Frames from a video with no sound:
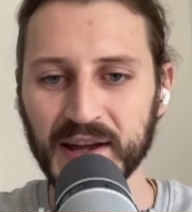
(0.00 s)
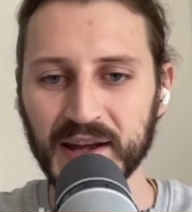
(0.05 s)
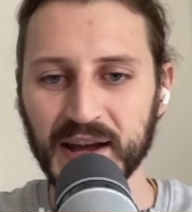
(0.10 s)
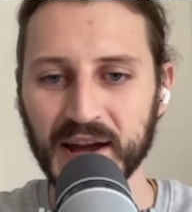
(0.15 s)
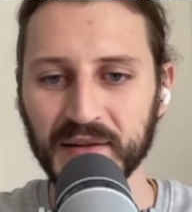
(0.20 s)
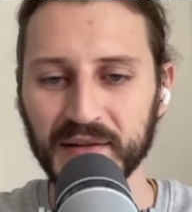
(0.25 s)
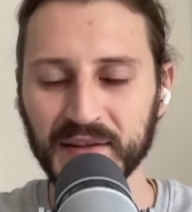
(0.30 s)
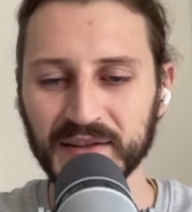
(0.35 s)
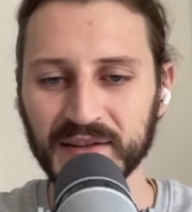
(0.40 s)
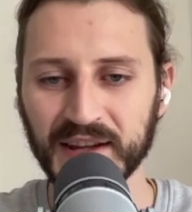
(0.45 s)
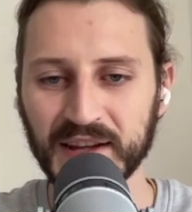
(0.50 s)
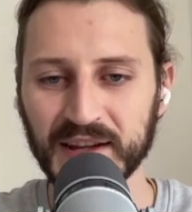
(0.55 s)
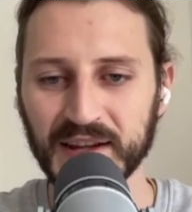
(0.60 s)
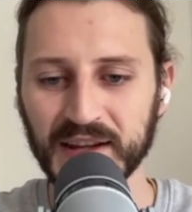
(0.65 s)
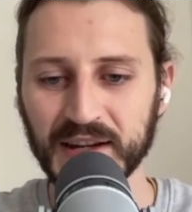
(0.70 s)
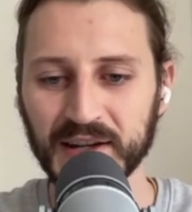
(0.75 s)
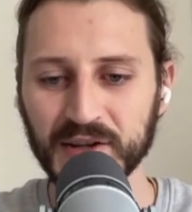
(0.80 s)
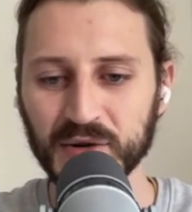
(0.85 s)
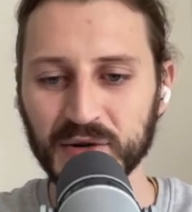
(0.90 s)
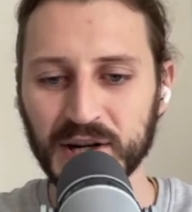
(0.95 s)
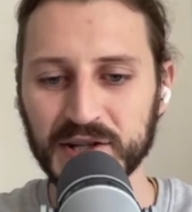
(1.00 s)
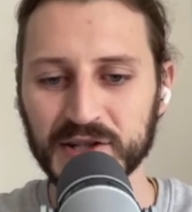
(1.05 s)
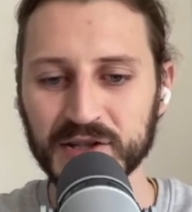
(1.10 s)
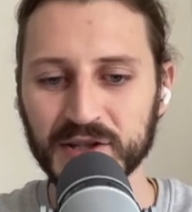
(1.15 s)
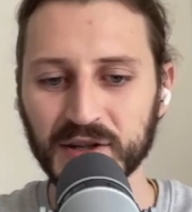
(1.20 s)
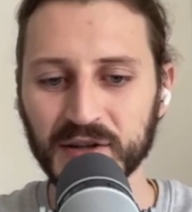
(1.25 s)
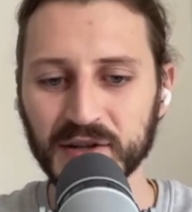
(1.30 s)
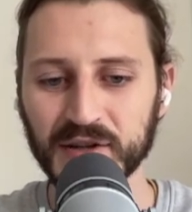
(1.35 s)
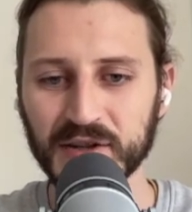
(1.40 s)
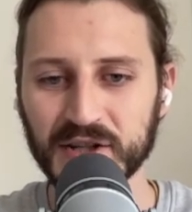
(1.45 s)
I will say here
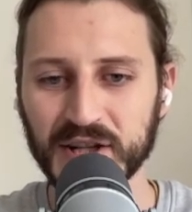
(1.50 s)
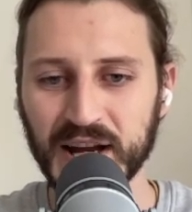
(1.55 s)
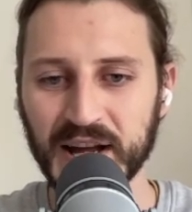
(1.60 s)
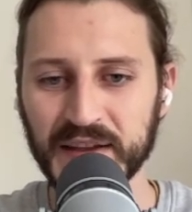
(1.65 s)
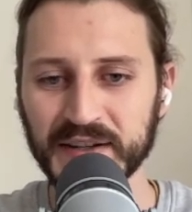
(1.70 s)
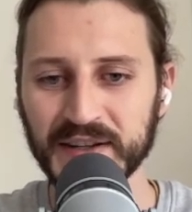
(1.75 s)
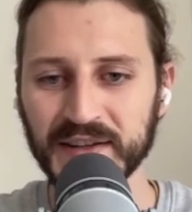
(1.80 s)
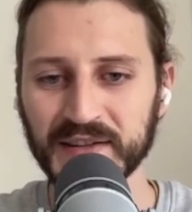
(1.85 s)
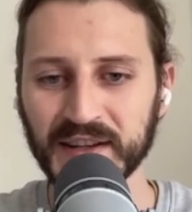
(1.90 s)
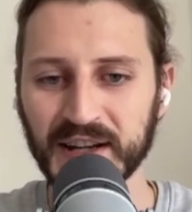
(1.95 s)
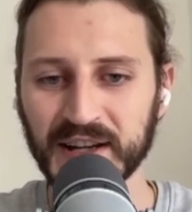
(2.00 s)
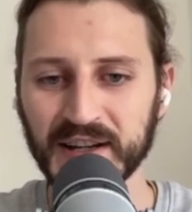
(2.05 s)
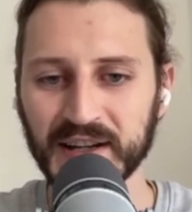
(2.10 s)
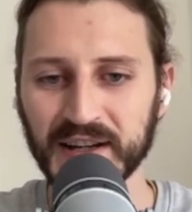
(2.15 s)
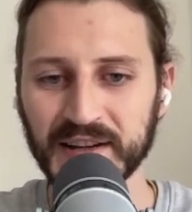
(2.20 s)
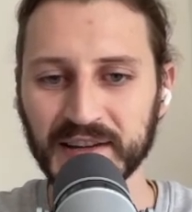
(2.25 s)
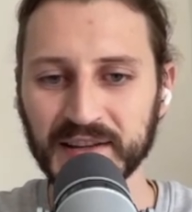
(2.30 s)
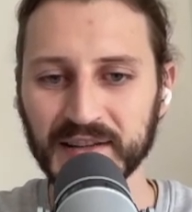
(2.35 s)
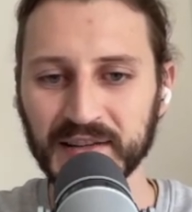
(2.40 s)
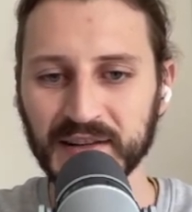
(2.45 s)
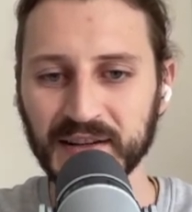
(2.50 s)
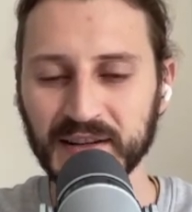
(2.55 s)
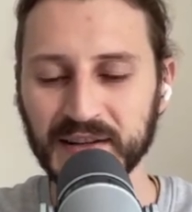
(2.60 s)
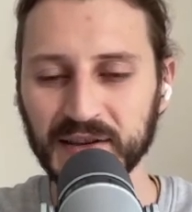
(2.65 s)
duration three hundred seconds,